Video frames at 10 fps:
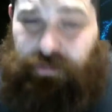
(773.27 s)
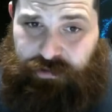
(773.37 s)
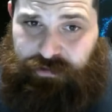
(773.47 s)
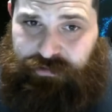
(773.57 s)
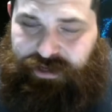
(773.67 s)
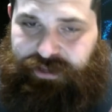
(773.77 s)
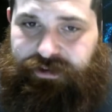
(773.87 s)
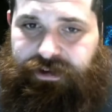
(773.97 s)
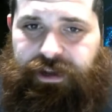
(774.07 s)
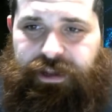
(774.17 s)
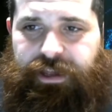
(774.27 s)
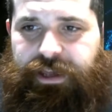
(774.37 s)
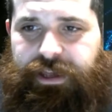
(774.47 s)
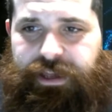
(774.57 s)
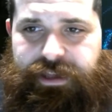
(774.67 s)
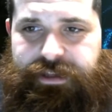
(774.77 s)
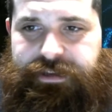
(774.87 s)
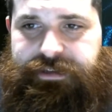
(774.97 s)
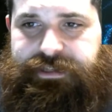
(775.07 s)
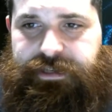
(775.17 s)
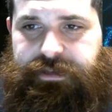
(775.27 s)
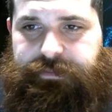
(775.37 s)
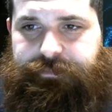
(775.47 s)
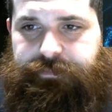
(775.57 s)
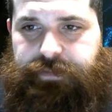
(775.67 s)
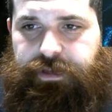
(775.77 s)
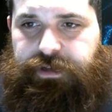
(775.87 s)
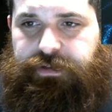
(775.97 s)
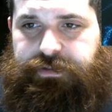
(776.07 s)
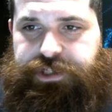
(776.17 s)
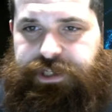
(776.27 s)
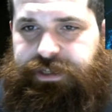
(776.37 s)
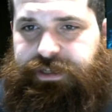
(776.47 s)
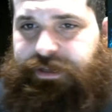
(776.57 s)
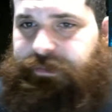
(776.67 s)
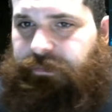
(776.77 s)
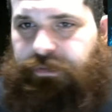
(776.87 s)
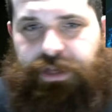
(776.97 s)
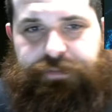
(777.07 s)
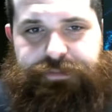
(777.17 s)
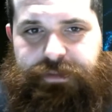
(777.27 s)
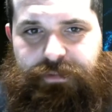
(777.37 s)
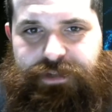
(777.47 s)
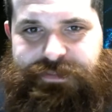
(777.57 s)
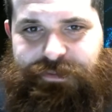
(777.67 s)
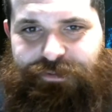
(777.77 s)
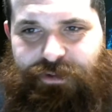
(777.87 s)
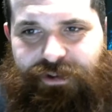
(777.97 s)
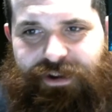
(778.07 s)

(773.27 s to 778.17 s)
rather, and she left him once before.